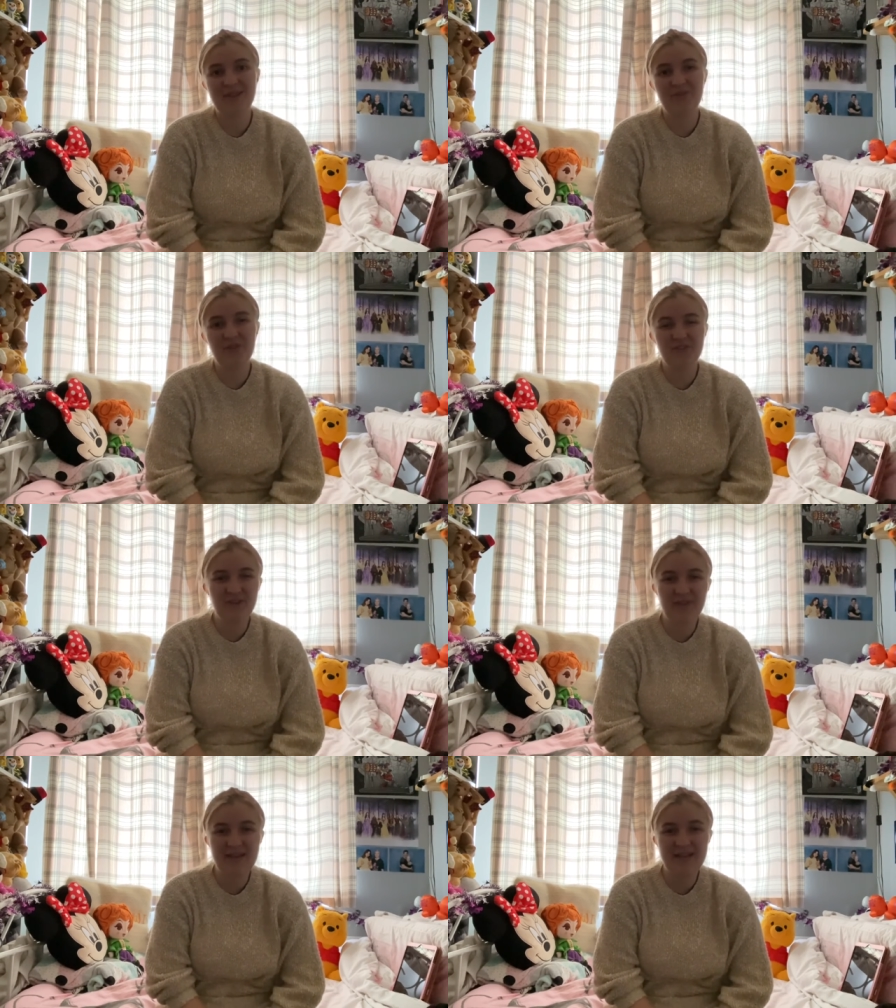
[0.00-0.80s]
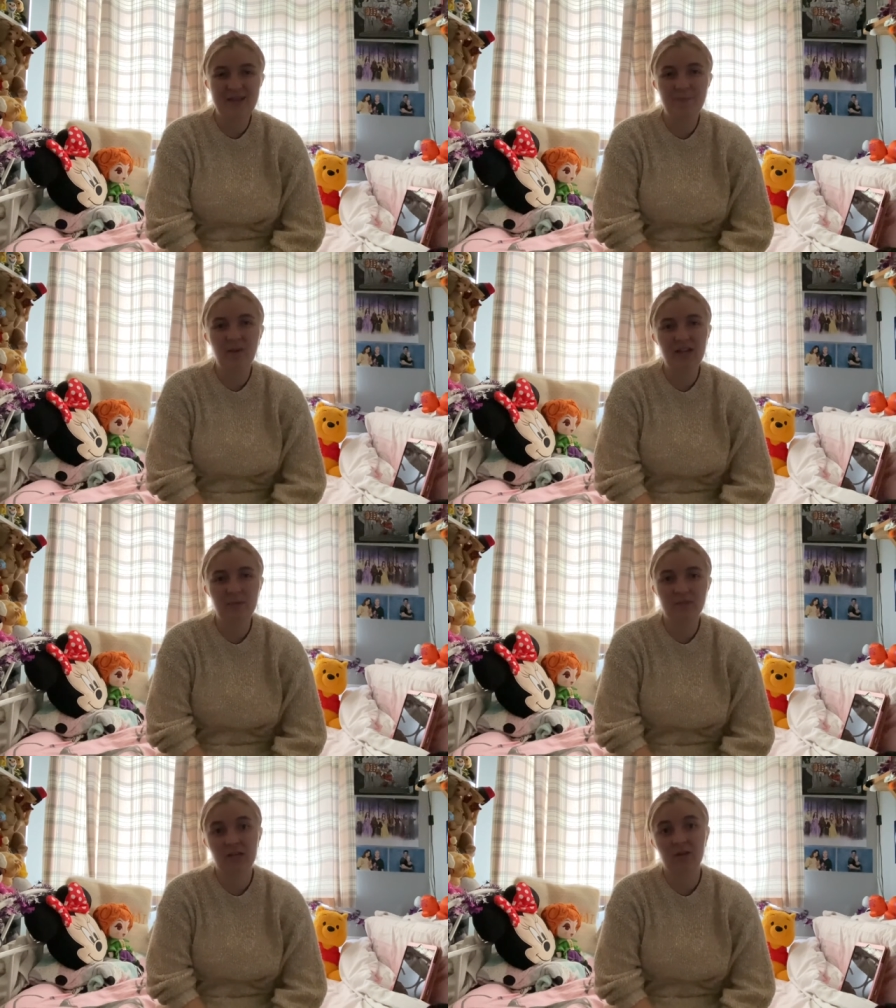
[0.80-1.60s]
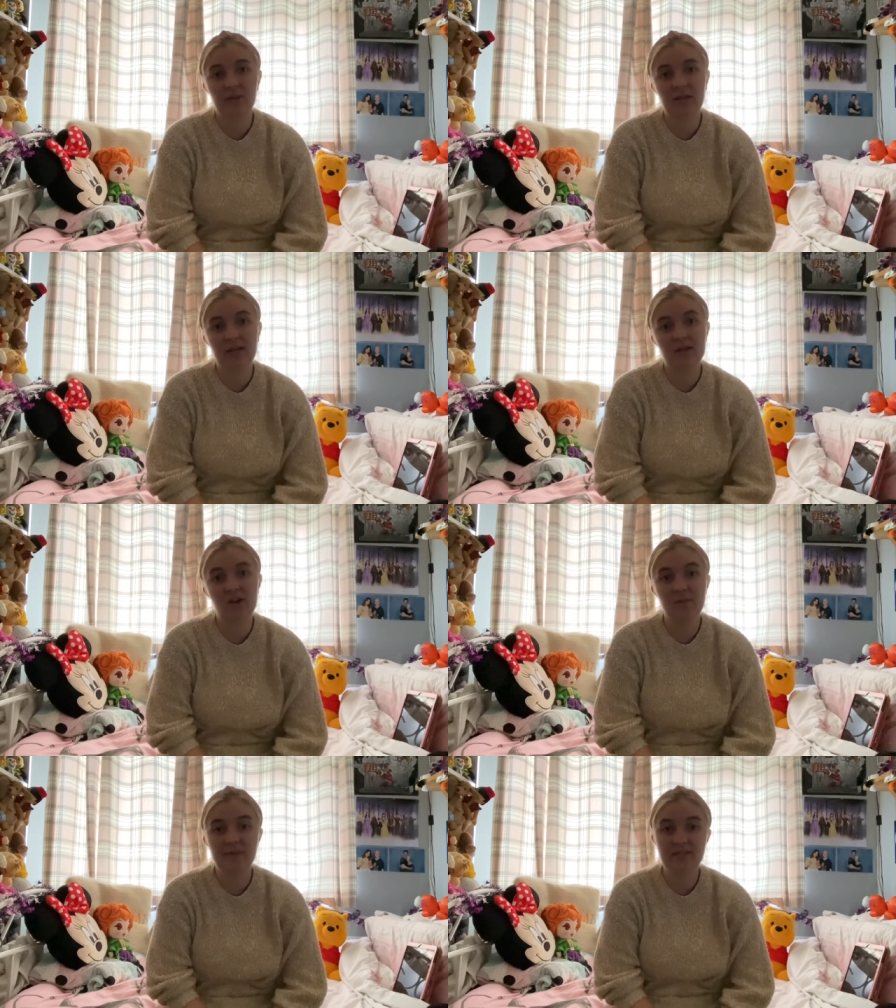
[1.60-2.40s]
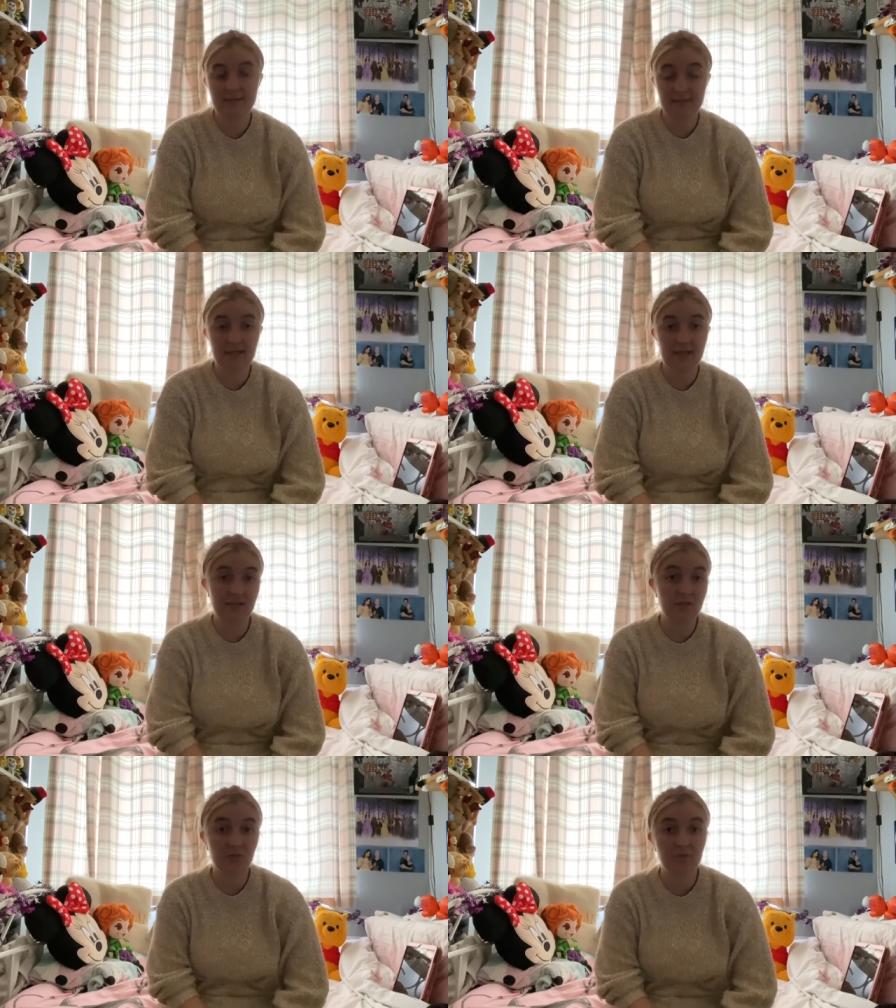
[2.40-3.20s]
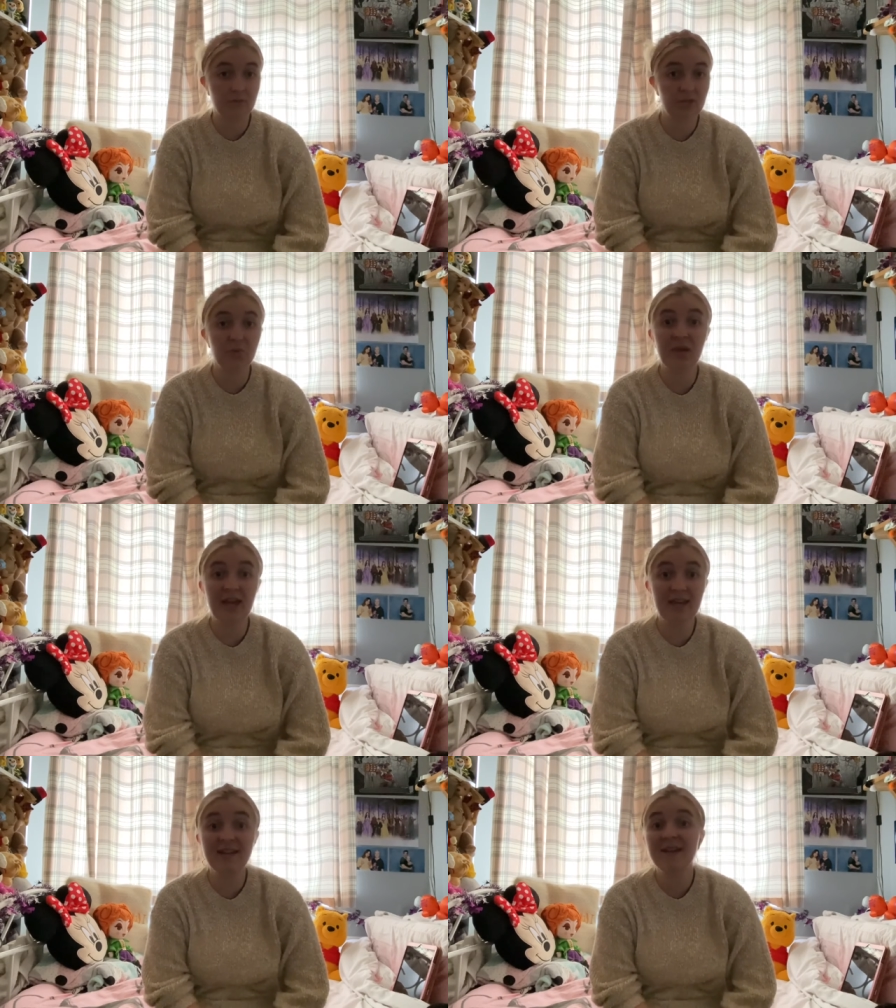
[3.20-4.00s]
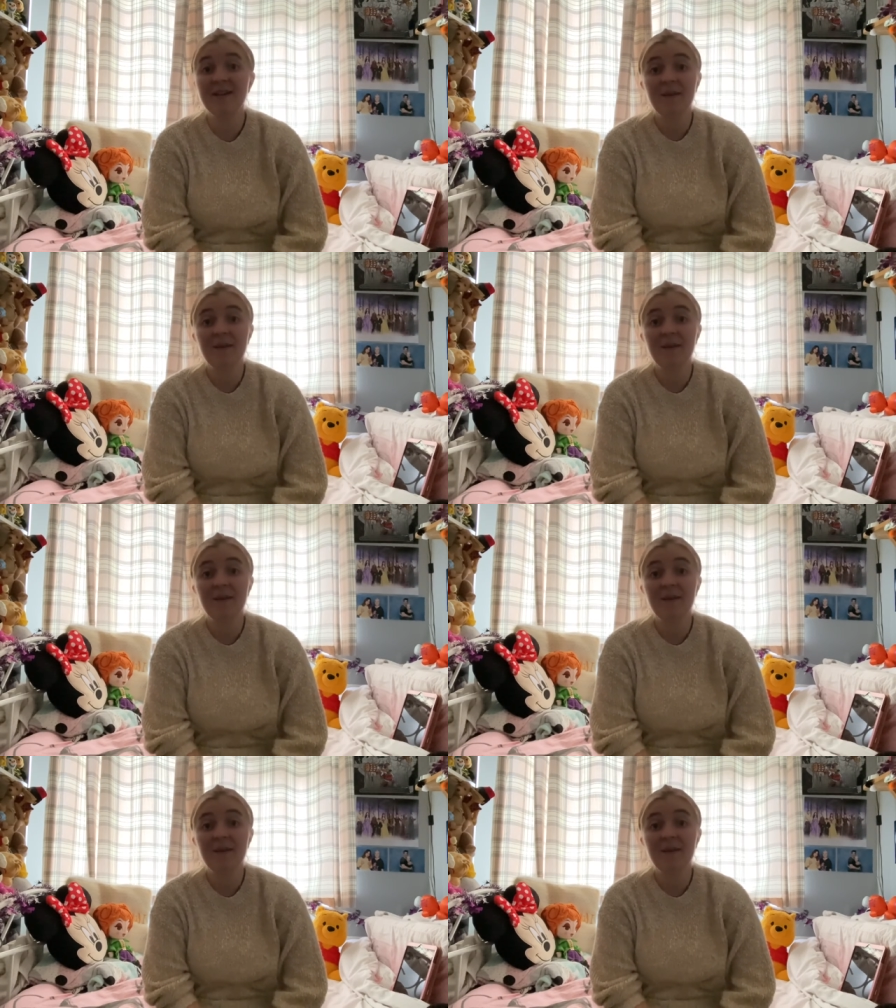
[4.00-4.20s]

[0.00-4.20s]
If you are new here, my name is Chloe and I am a Disney collector from the UK,